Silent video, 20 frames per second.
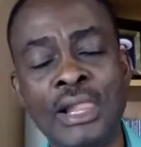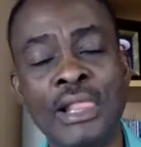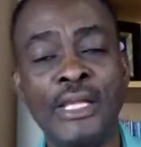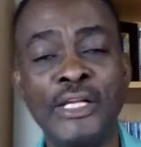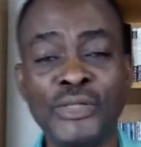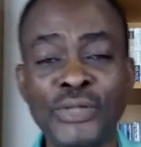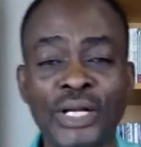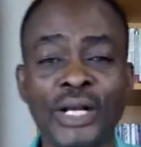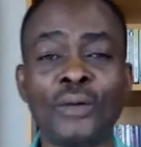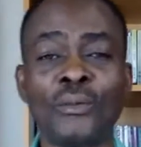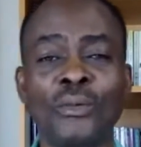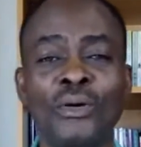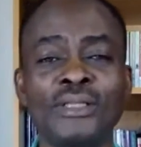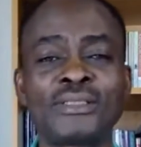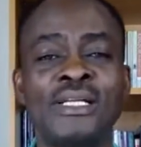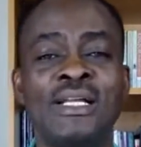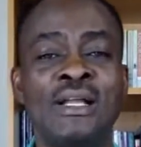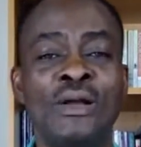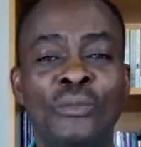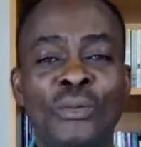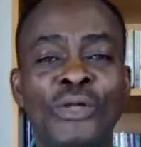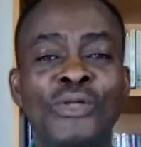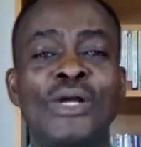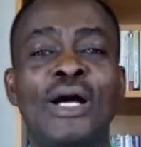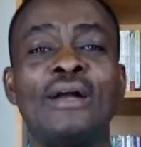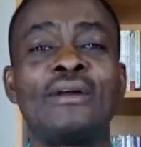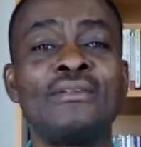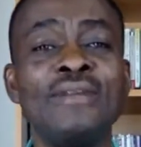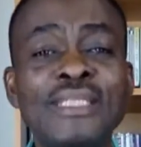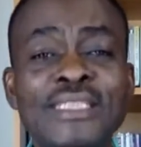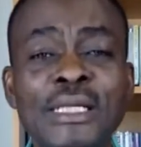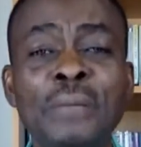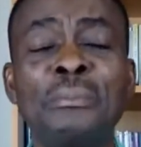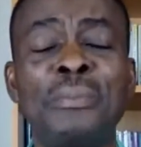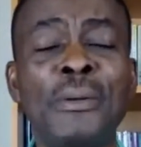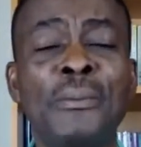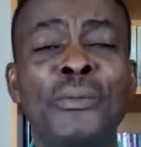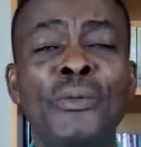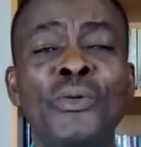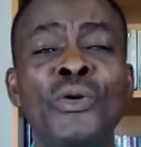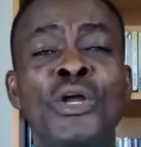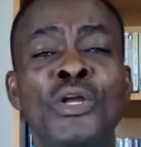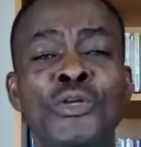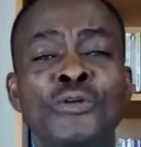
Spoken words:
In other words, when you are reaching people,